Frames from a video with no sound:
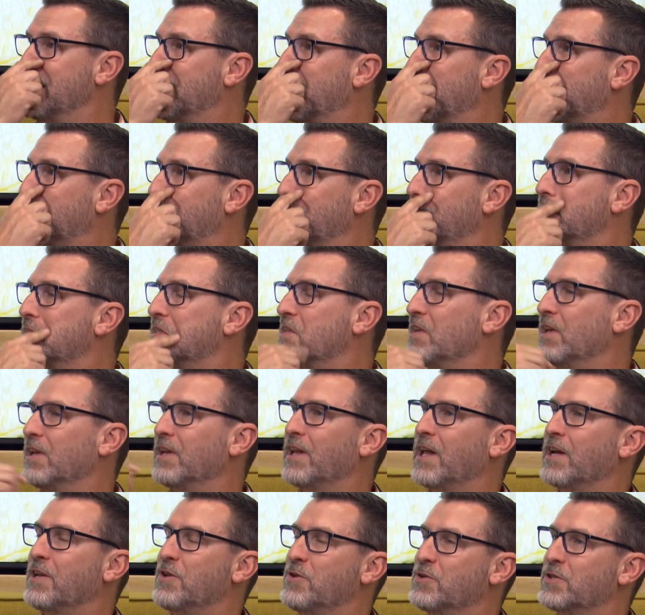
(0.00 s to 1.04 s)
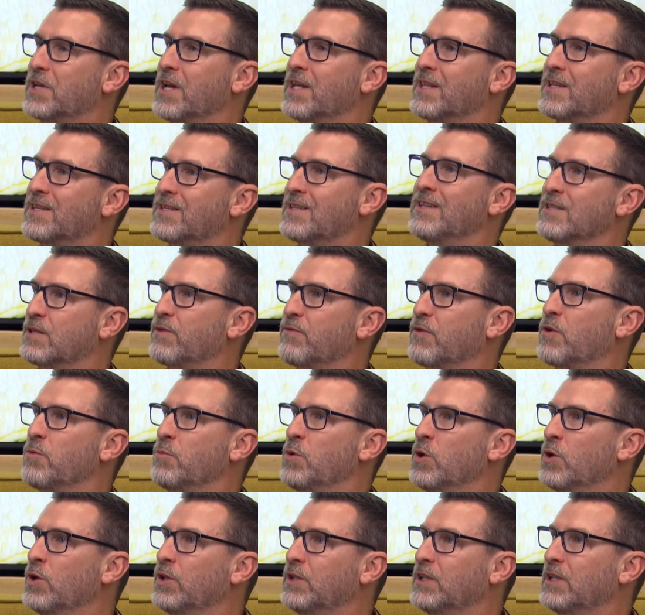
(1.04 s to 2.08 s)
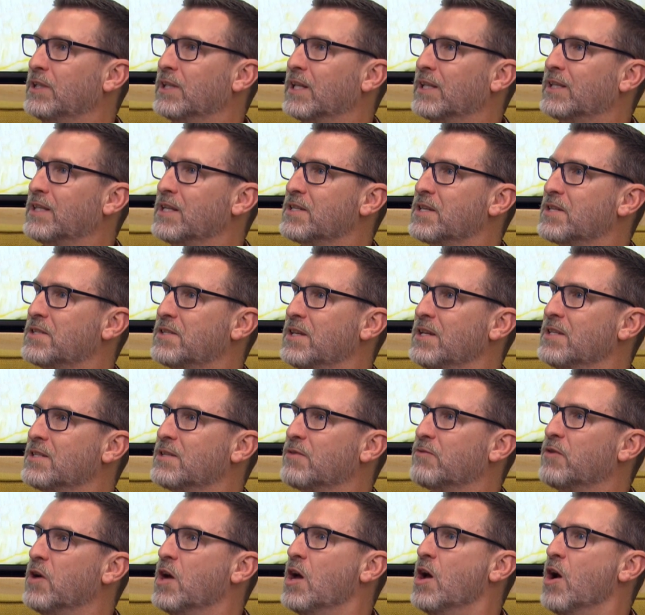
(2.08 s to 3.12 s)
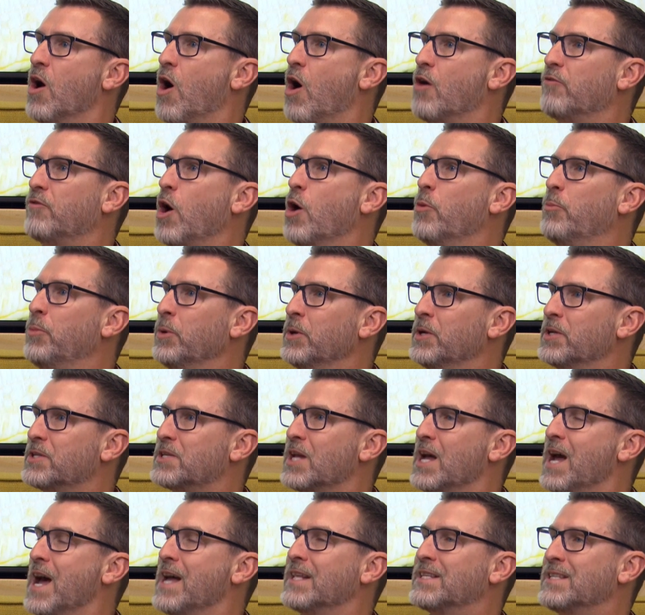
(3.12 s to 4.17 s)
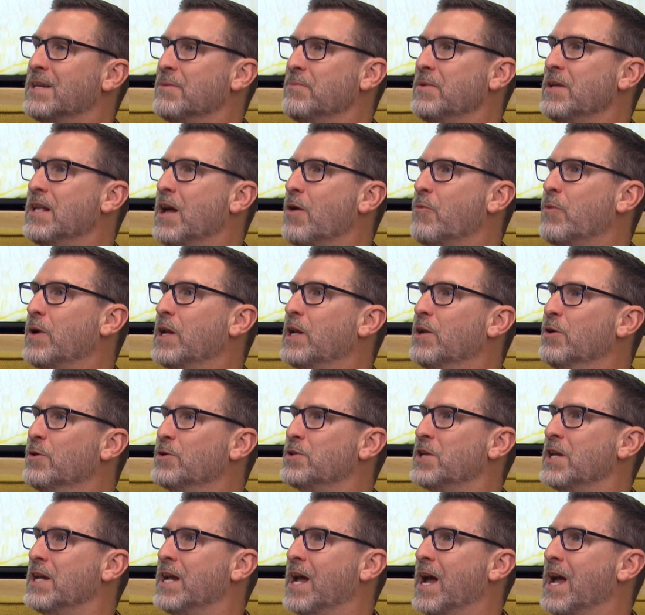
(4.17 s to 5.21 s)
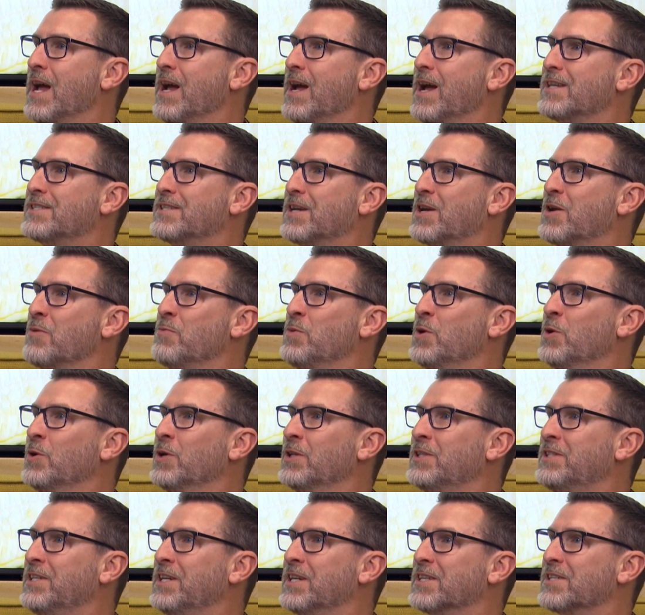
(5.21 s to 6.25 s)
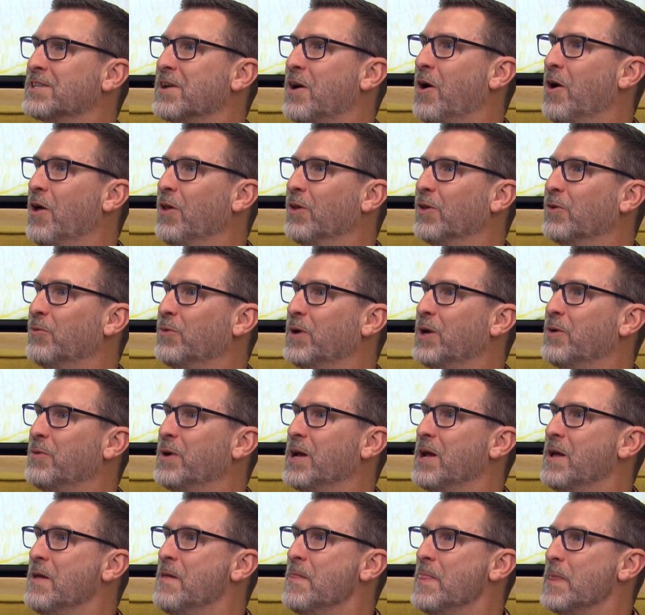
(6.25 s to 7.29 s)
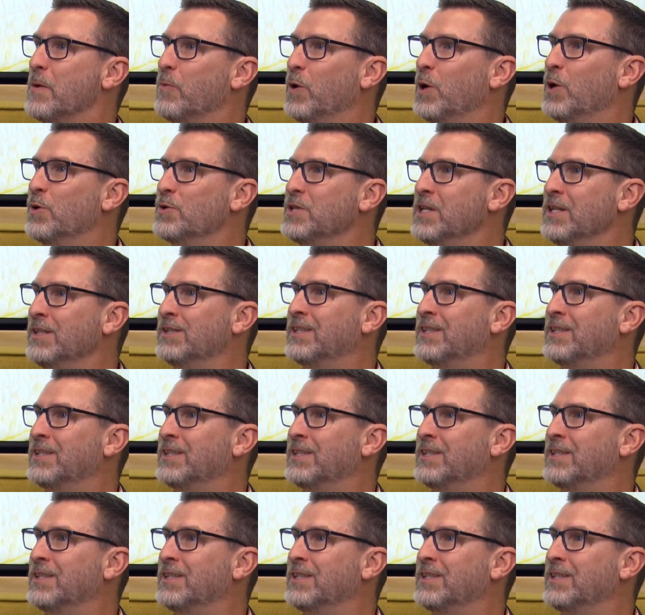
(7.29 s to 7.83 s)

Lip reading: that there's, like you say, the sense of community, that there's a sense of openness. It's something that we're losing, hey, as a community as a whole. We're losing